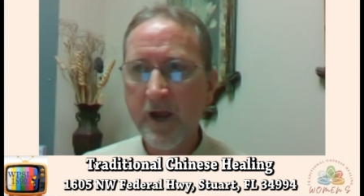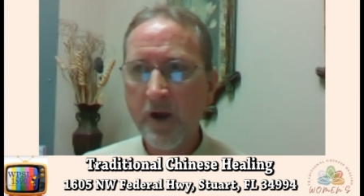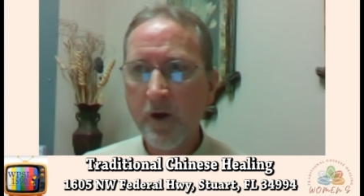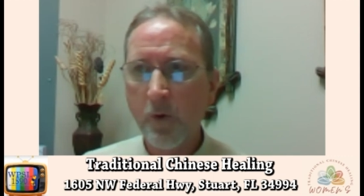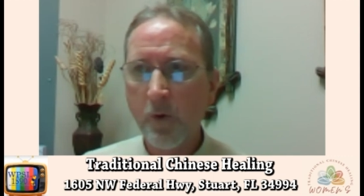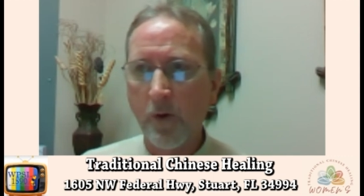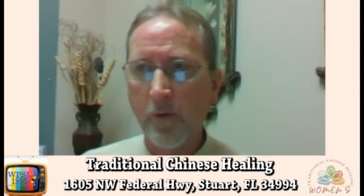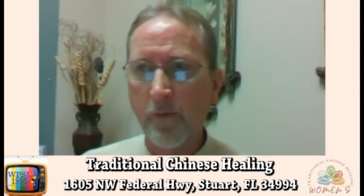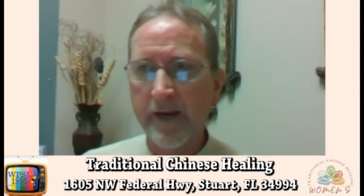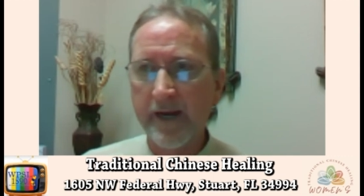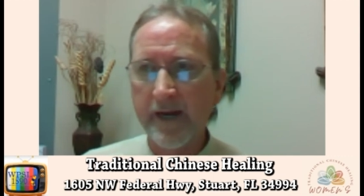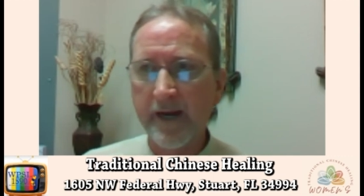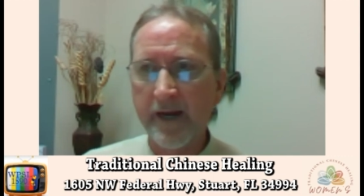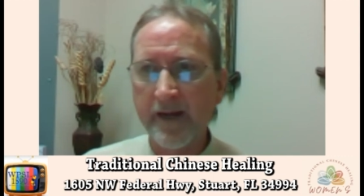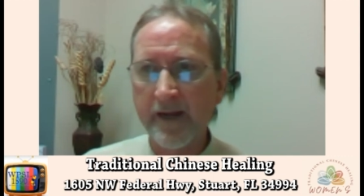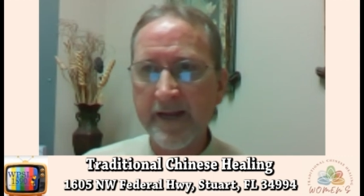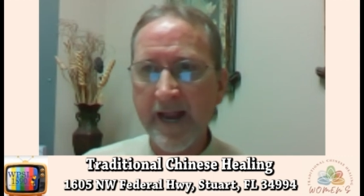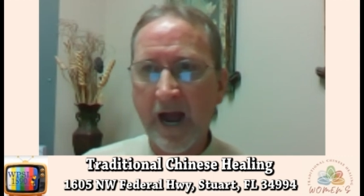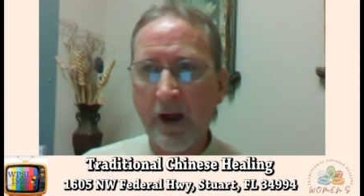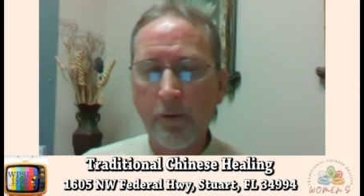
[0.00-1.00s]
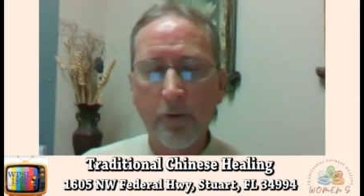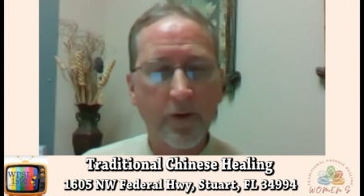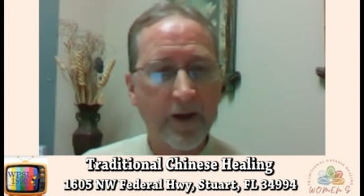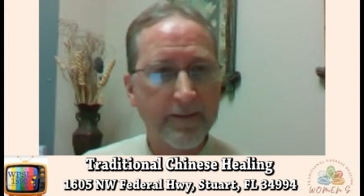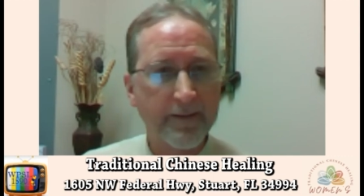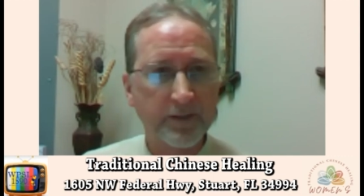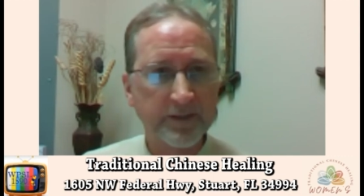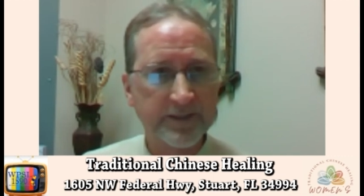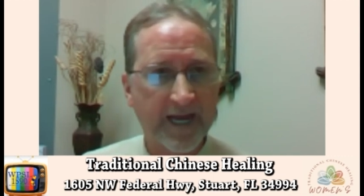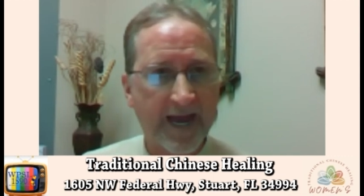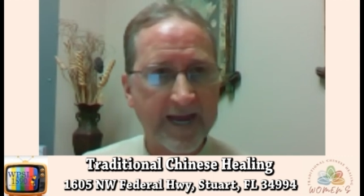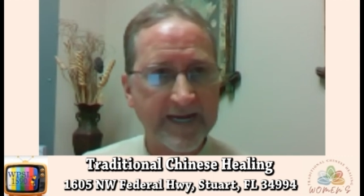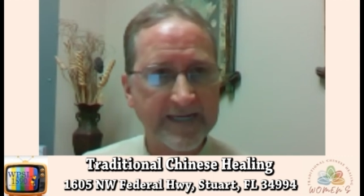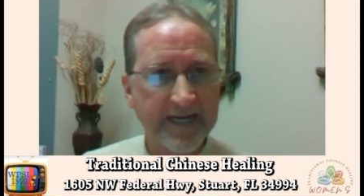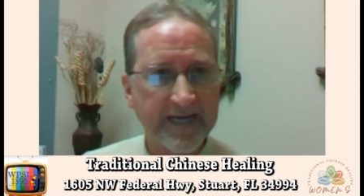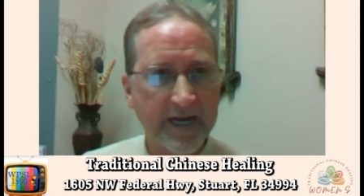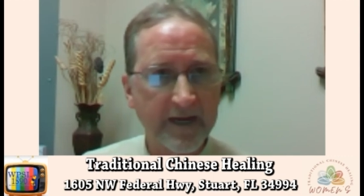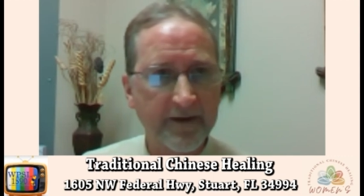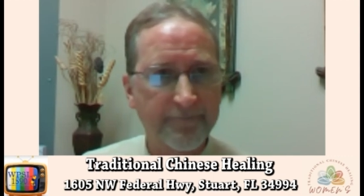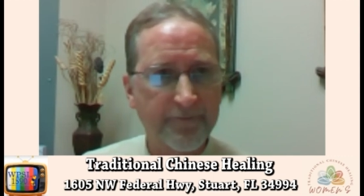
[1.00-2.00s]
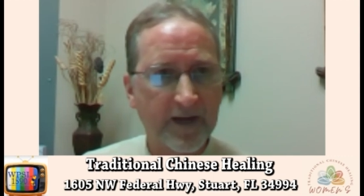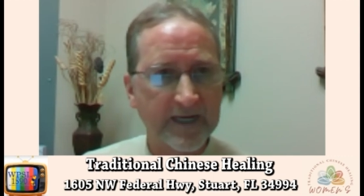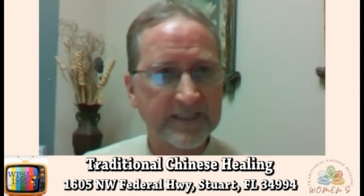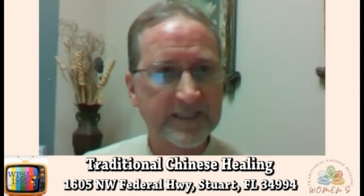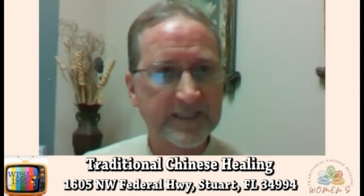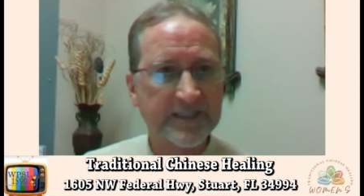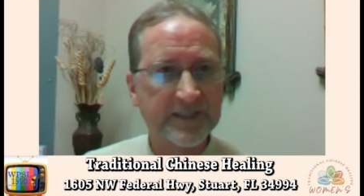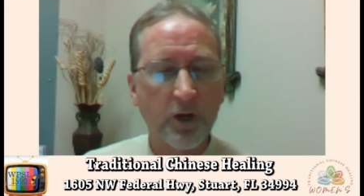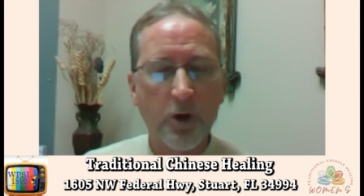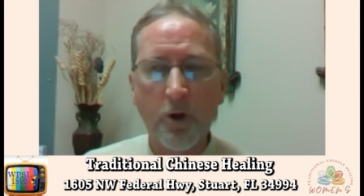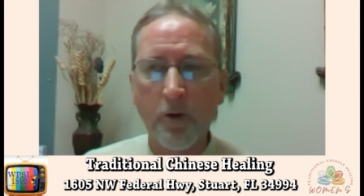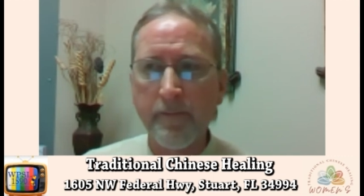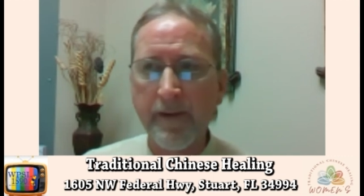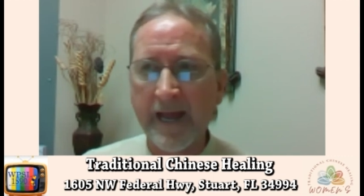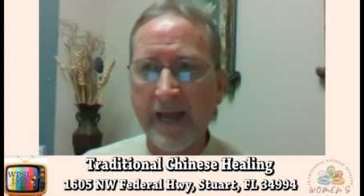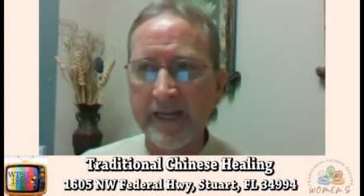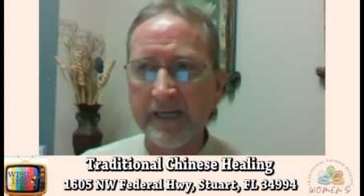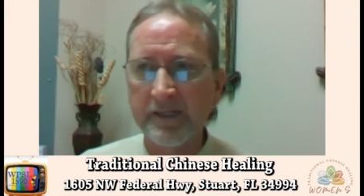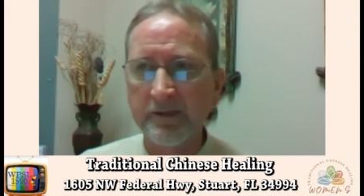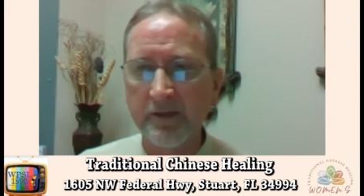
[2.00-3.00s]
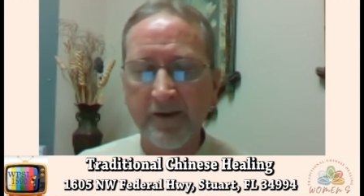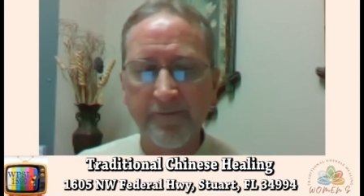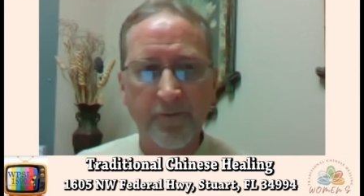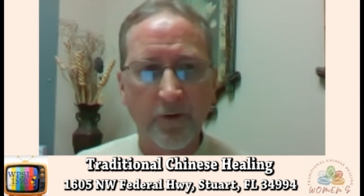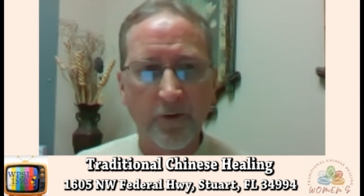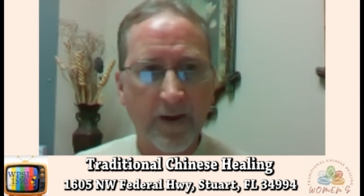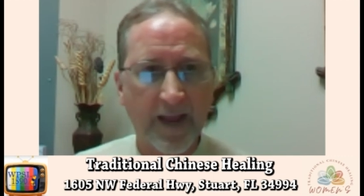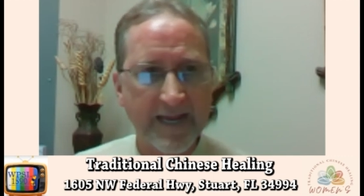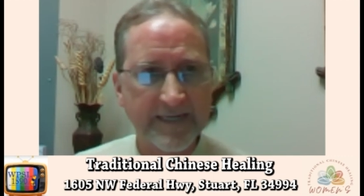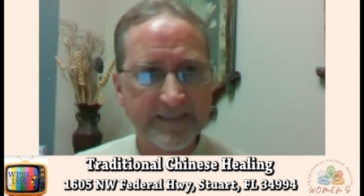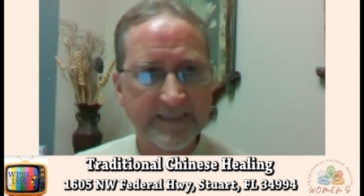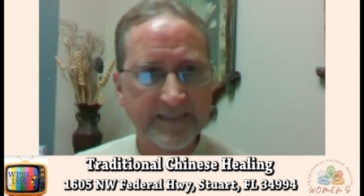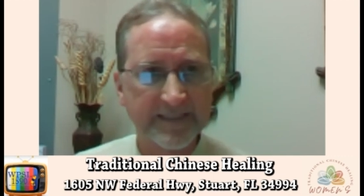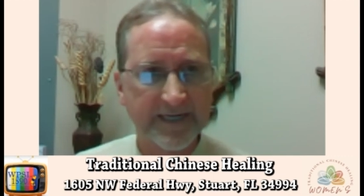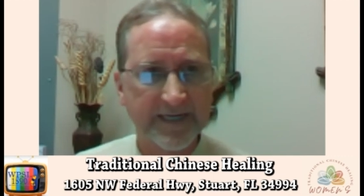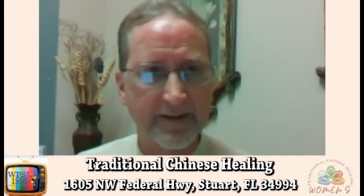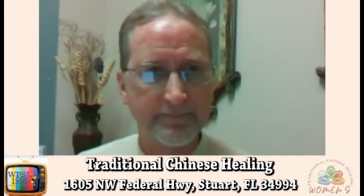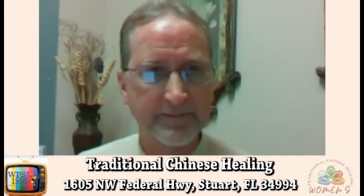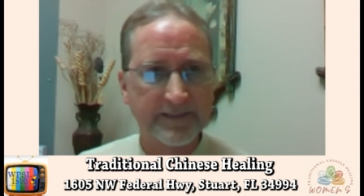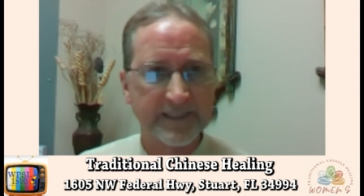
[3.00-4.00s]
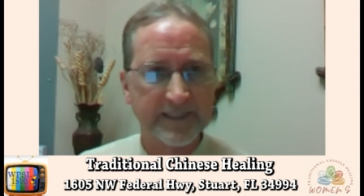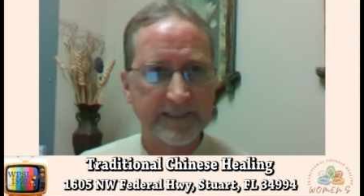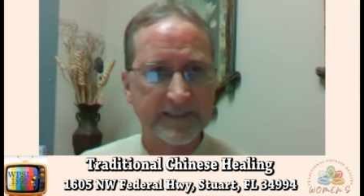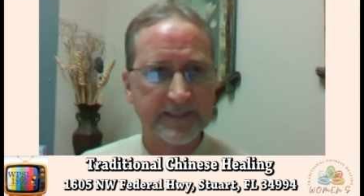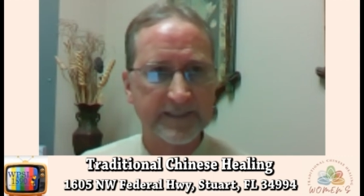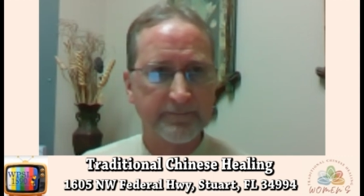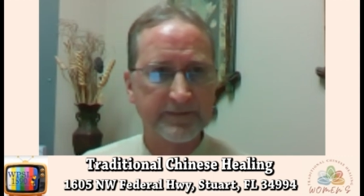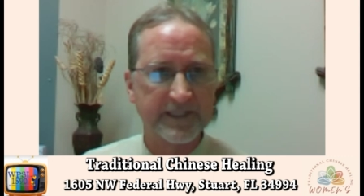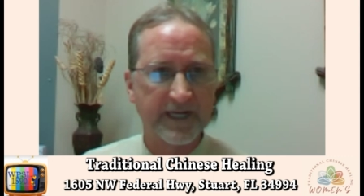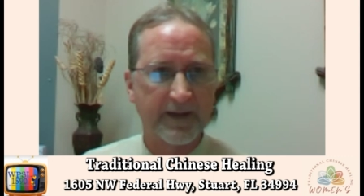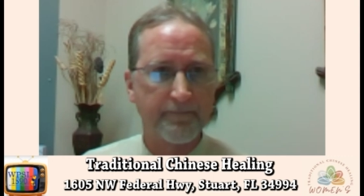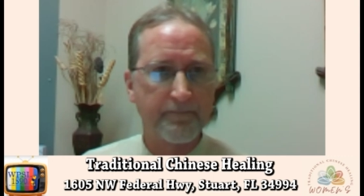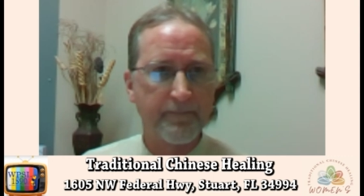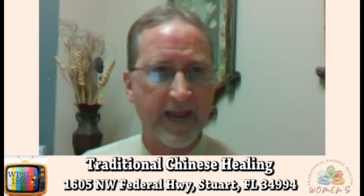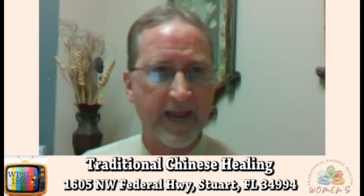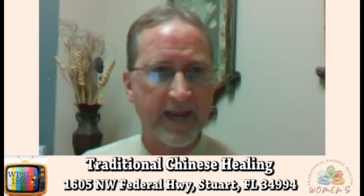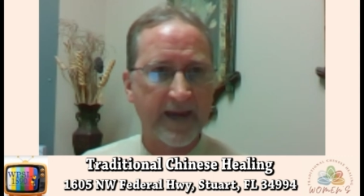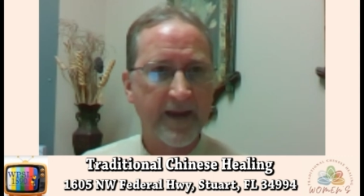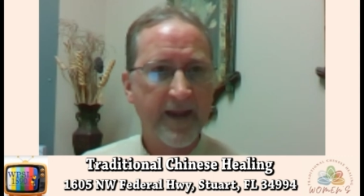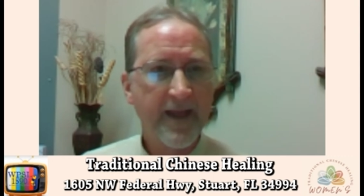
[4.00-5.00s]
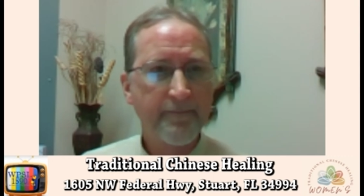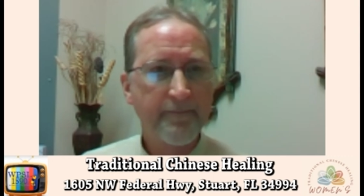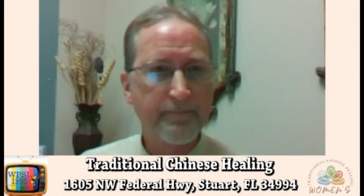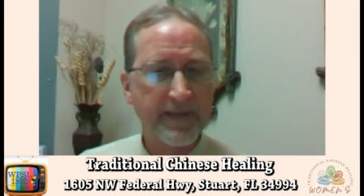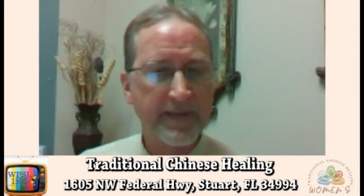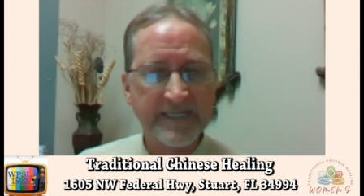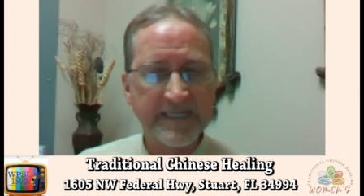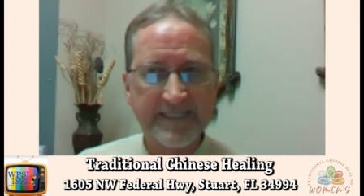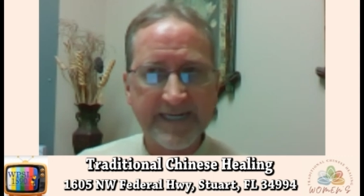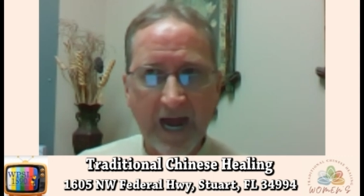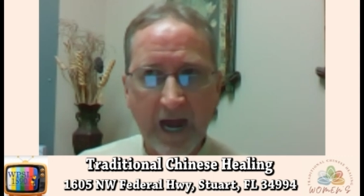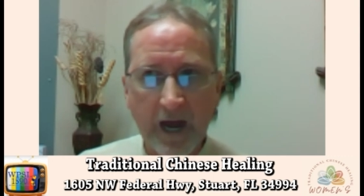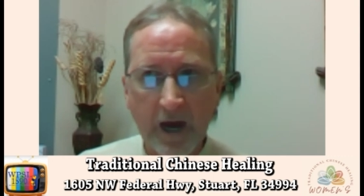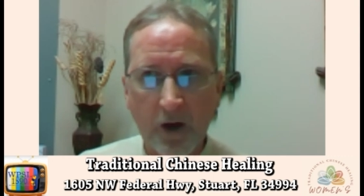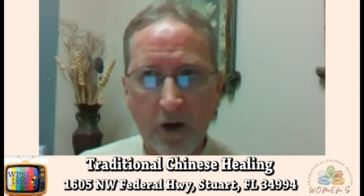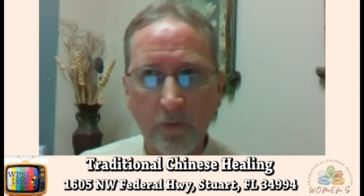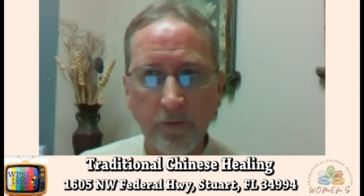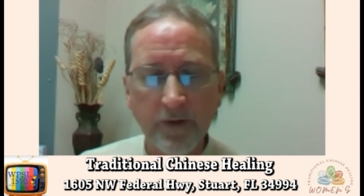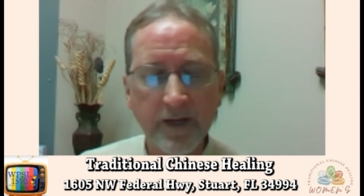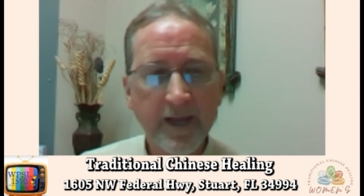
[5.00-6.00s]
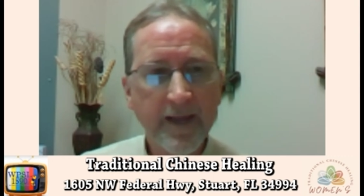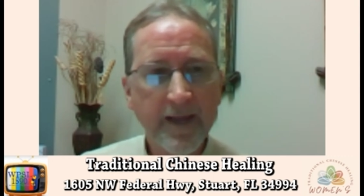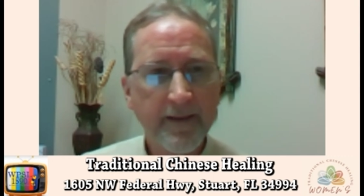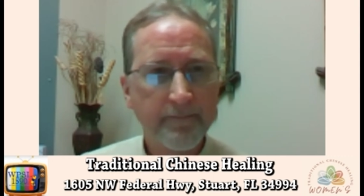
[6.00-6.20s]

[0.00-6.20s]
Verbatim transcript: where we now are able to identify so many liver enzyme systems that may be down